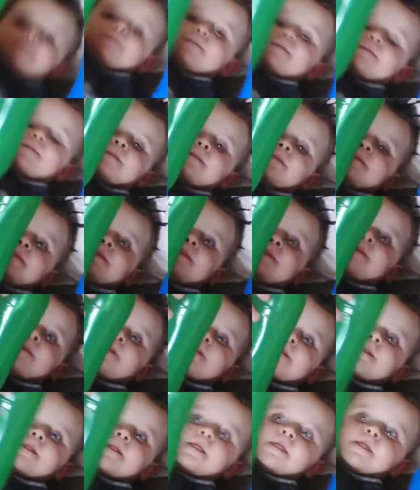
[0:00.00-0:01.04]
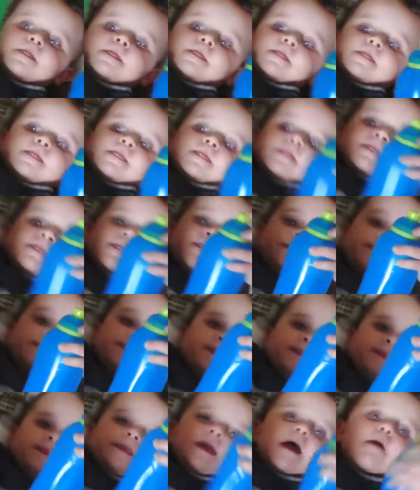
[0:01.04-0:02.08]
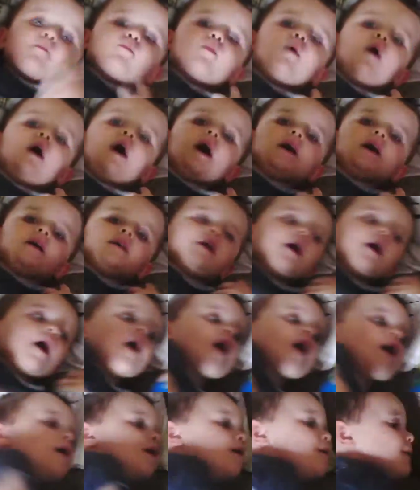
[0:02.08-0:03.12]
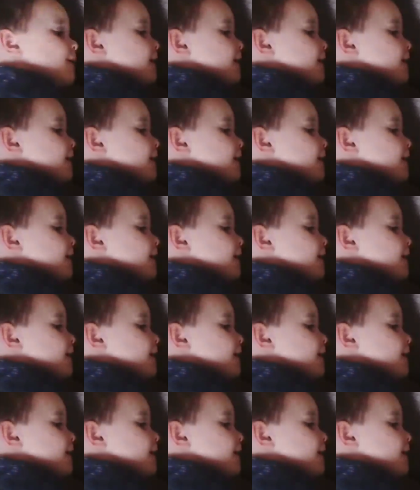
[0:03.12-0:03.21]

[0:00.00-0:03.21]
new water bottles. You got two. How are you going to drink